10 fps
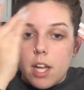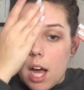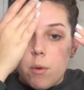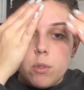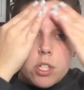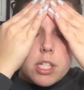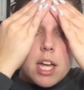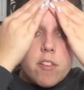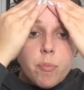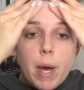I will just
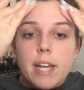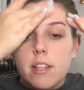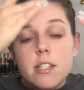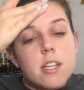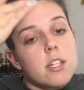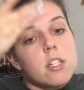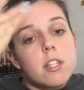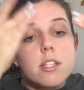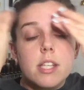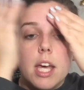kind of pat this into
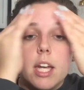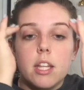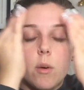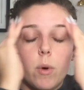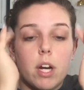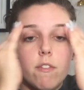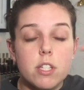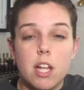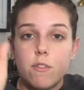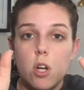the skin, and then
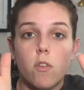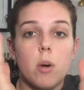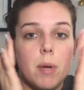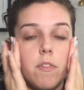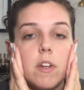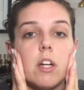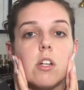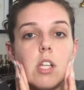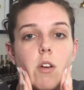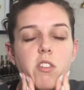whatever's left over on my
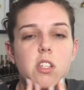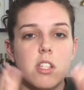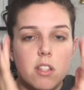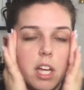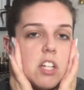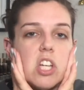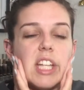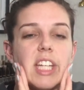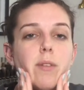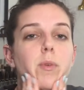fingers, I'll just like
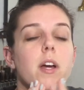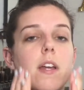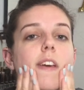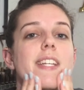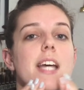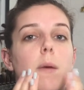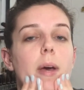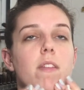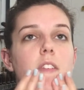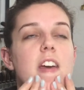gently run down
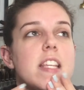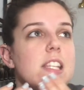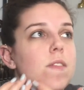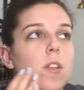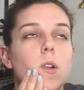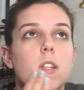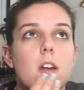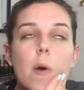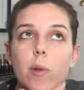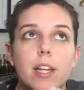my face, even though it's
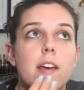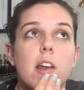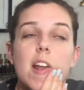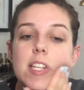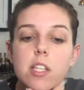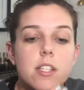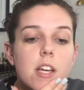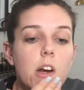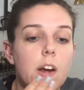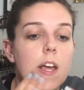not really
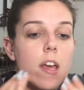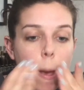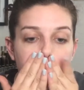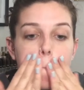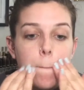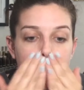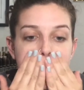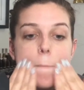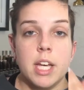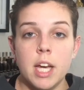necessary.
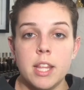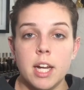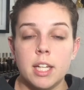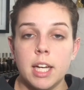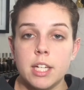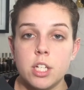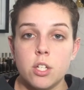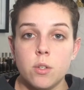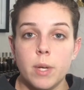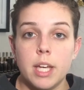First thing that I like to
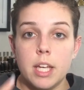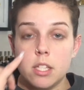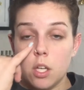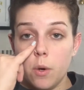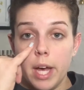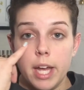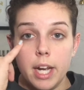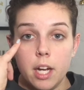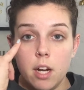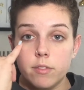do is go ahead
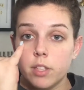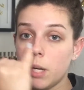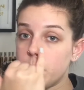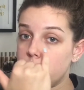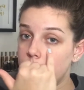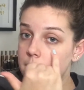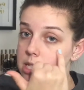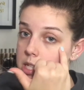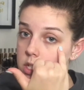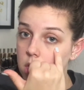and cover up
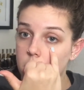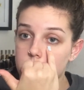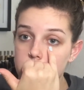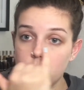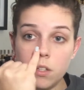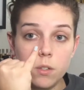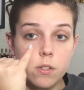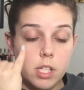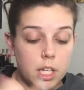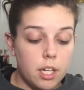these dark
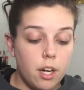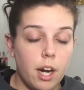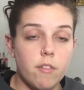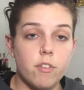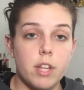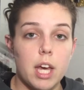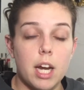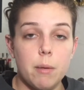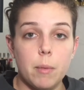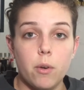circles here, and for
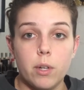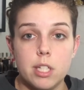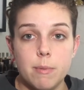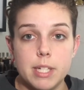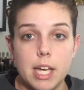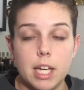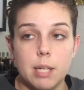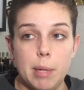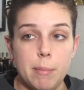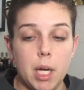that I'm going to be
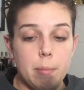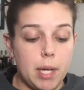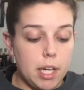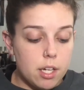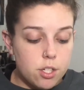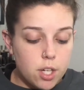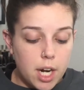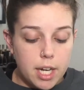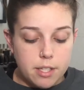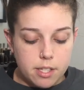taking my Bye Bye
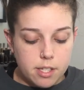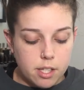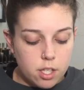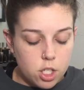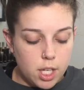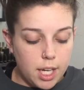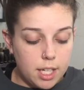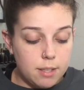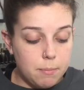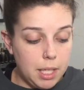Undereye. This is in the
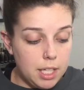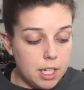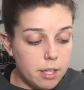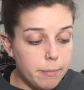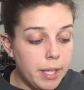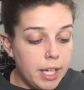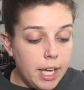shade medium,